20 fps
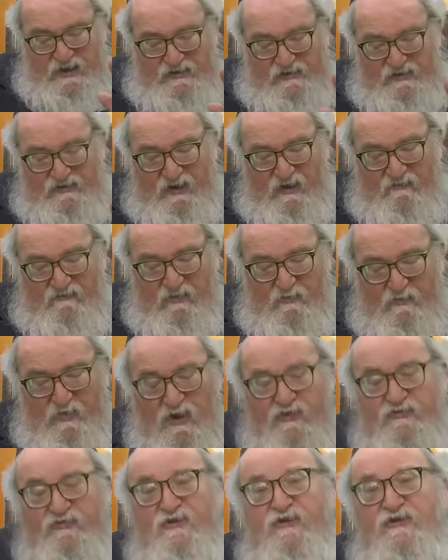It's a davar
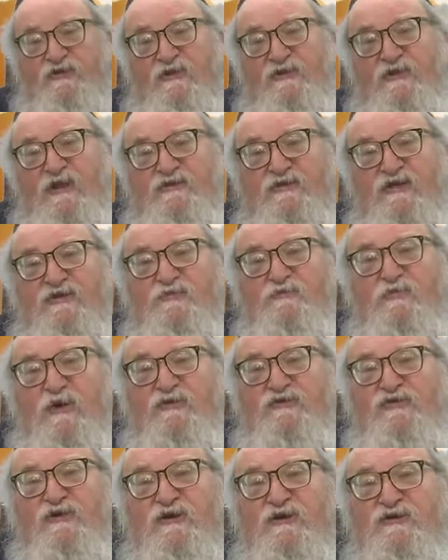pasuk that this
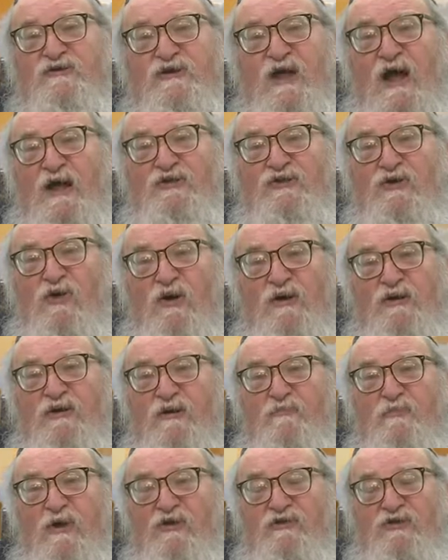pasuk is not
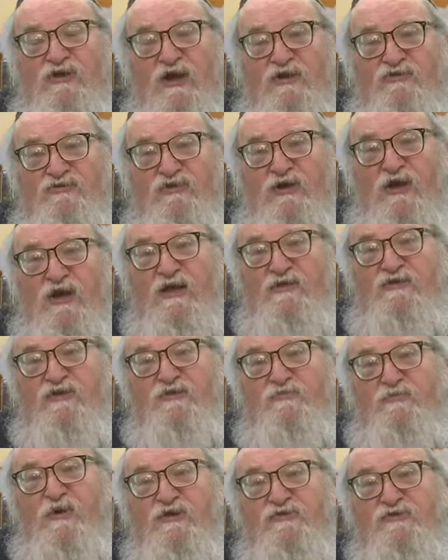talking about Yashka, and
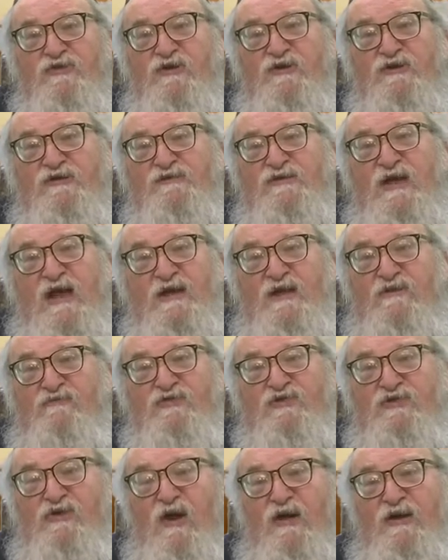this pasuk is not
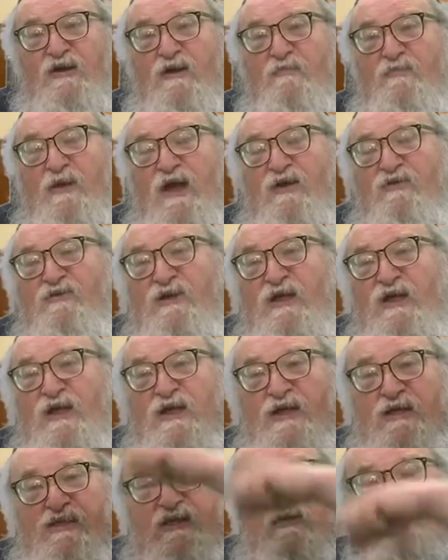even talking about
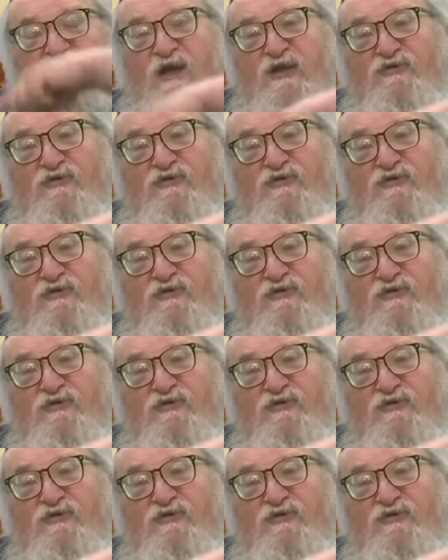the